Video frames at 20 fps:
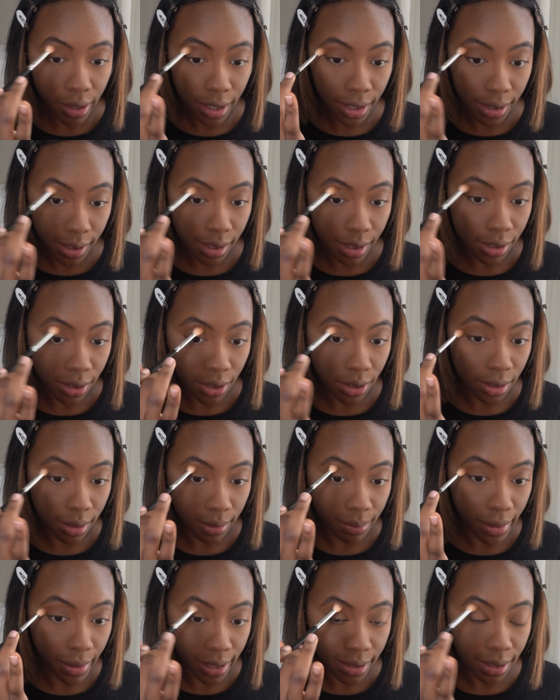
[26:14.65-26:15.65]
This is just a
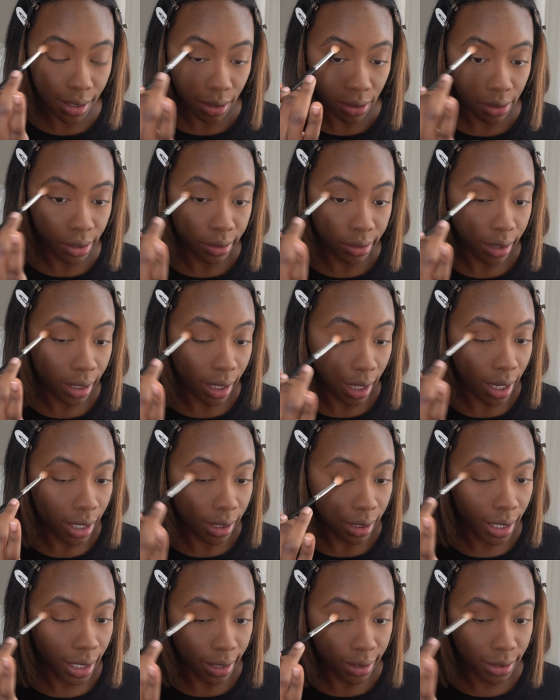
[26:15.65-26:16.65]
basic look that I
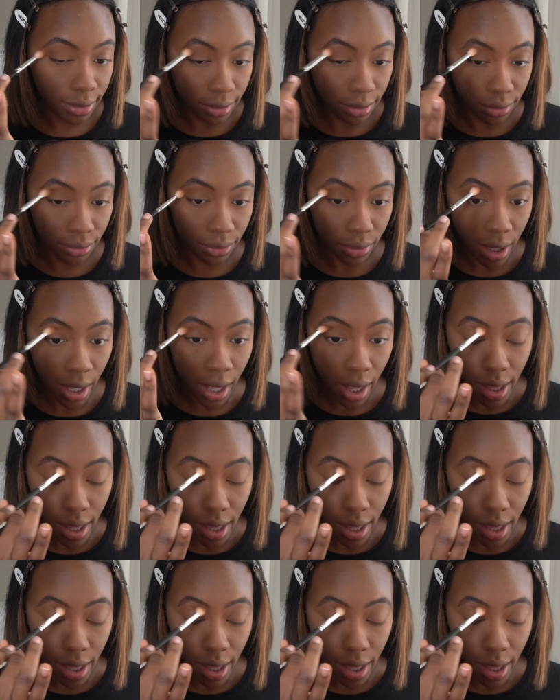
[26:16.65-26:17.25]
like to do